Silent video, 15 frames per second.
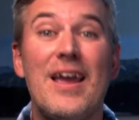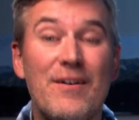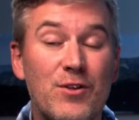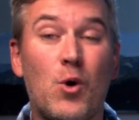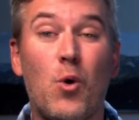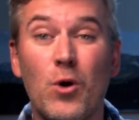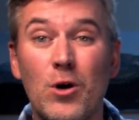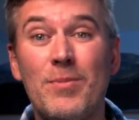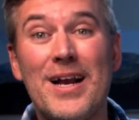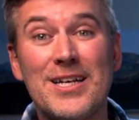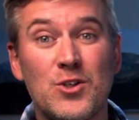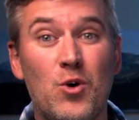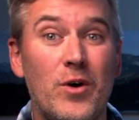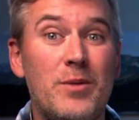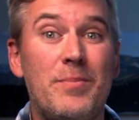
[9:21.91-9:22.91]
if the
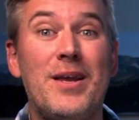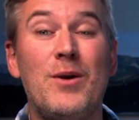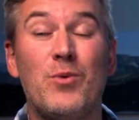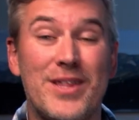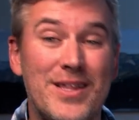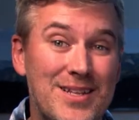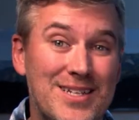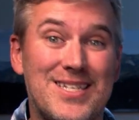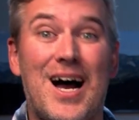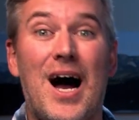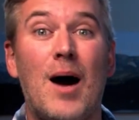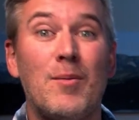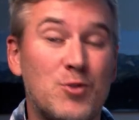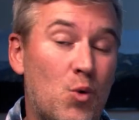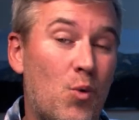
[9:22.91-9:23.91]
quarterback's going to be within the
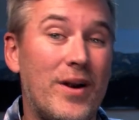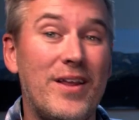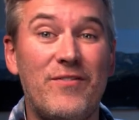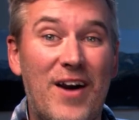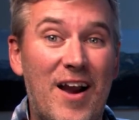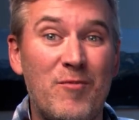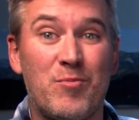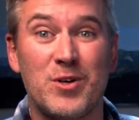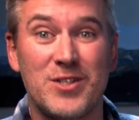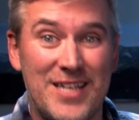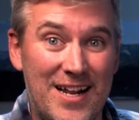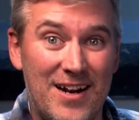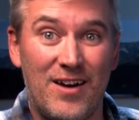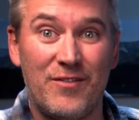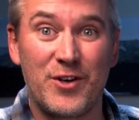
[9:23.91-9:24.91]
top
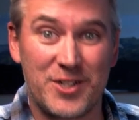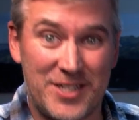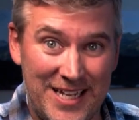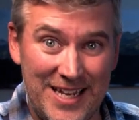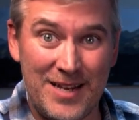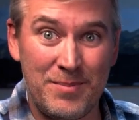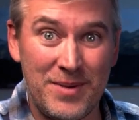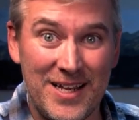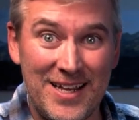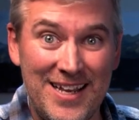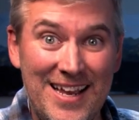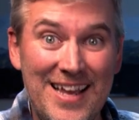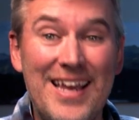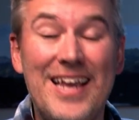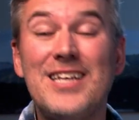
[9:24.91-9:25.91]
25% of your team,
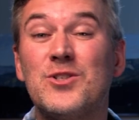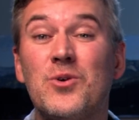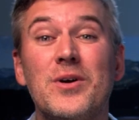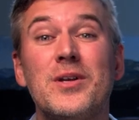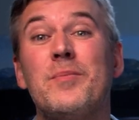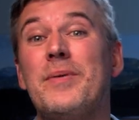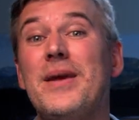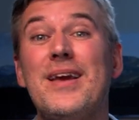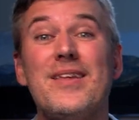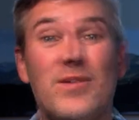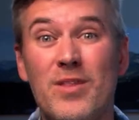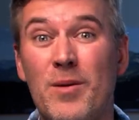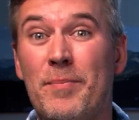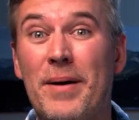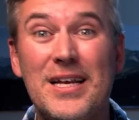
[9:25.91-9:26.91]
he's going to be
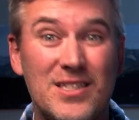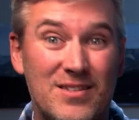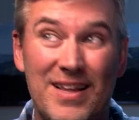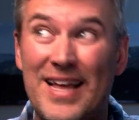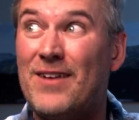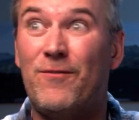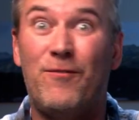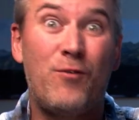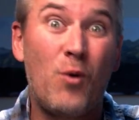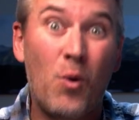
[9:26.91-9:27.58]
one of the best, 4